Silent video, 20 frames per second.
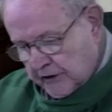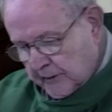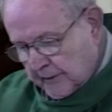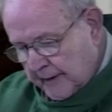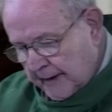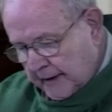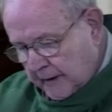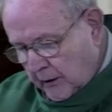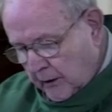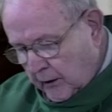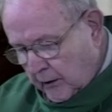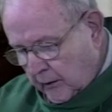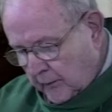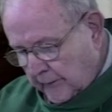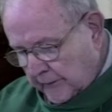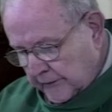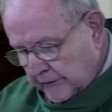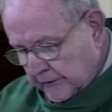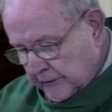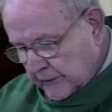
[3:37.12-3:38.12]
may know
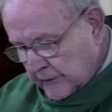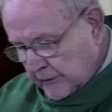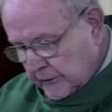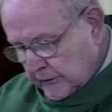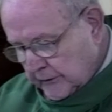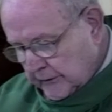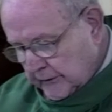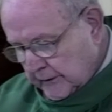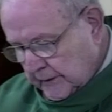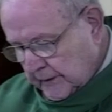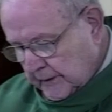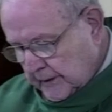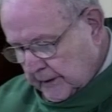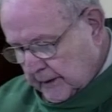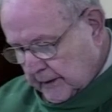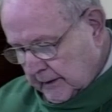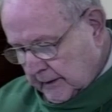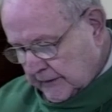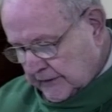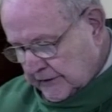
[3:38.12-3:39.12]
the truth
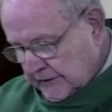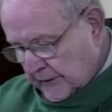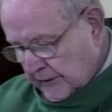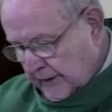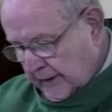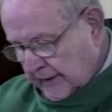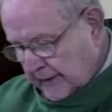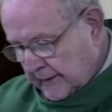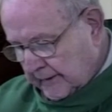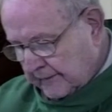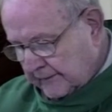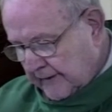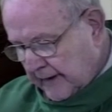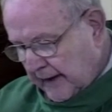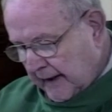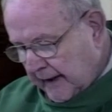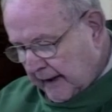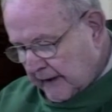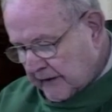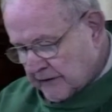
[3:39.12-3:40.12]
concerning the
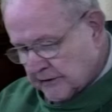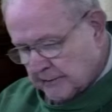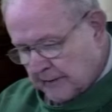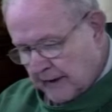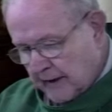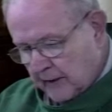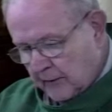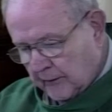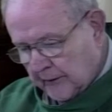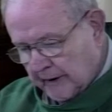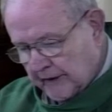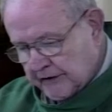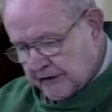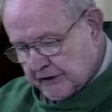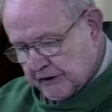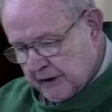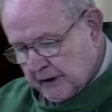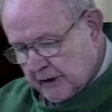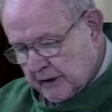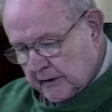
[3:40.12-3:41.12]
things about
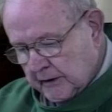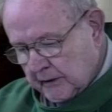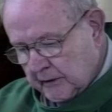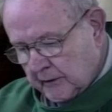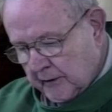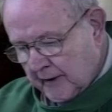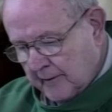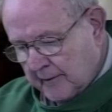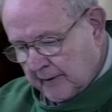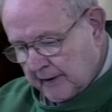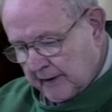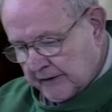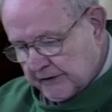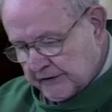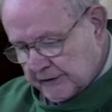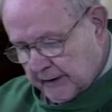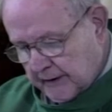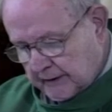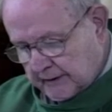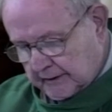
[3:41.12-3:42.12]
which you have been
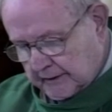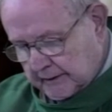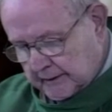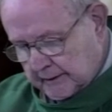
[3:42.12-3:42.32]
instructed.